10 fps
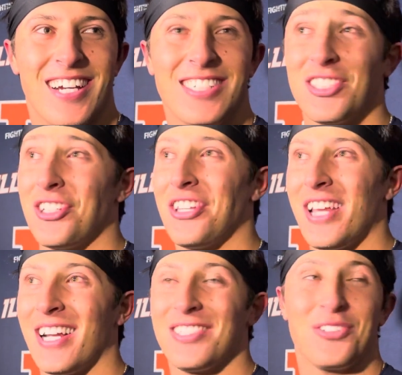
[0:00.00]
It's a good
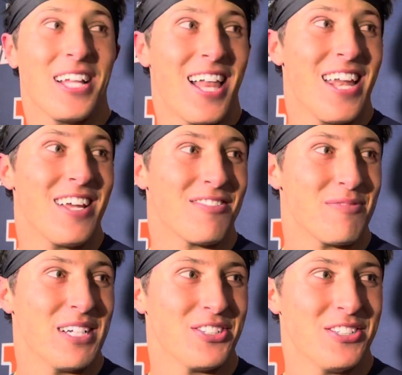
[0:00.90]
thing because you get a lot of
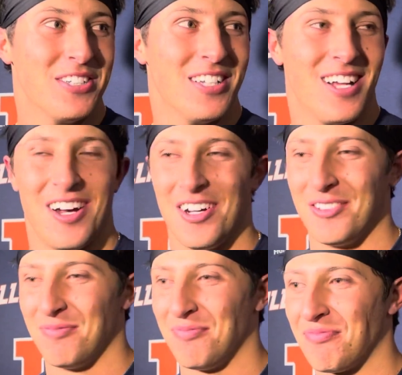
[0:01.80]
information.
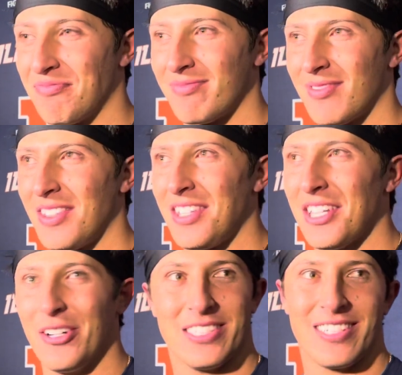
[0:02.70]

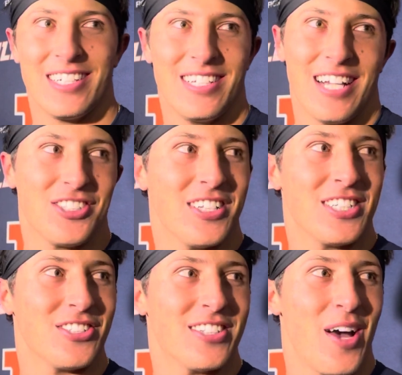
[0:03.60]
That's
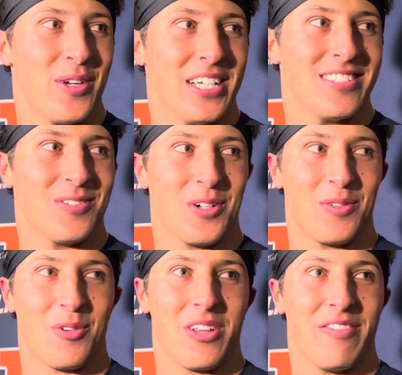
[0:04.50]
just how he is.
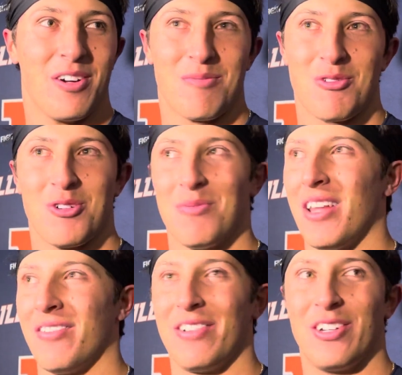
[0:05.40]
When we're in the film room,
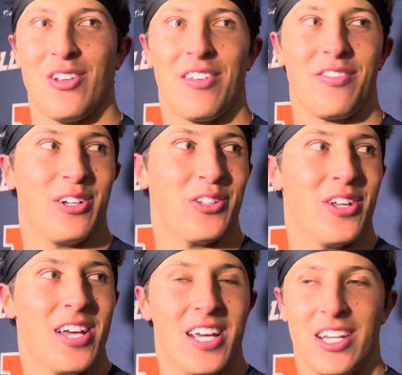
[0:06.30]
on the field, off the field,
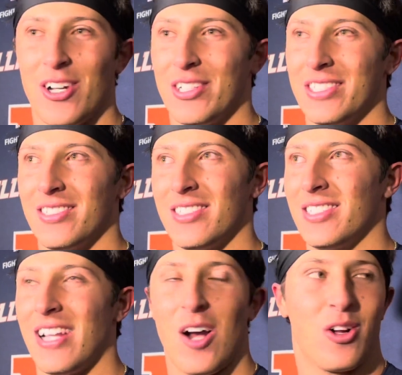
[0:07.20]
you know,
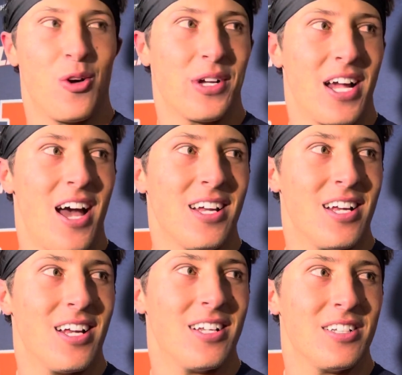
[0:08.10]
he's an outgoing guy
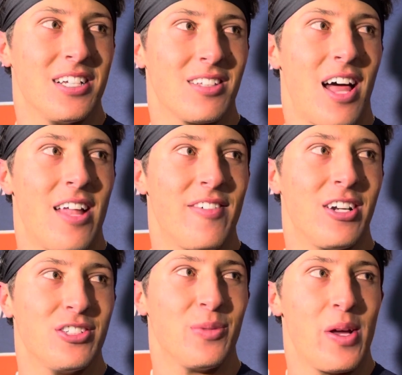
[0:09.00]
and he has a lot of
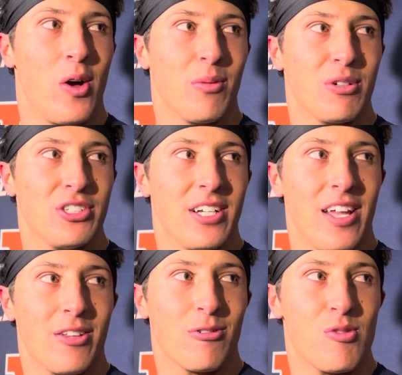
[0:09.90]
energy and we all appreciate
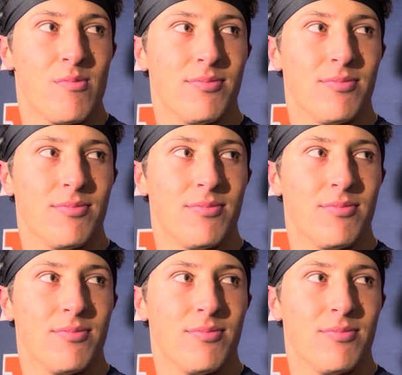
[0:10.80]
that in the room.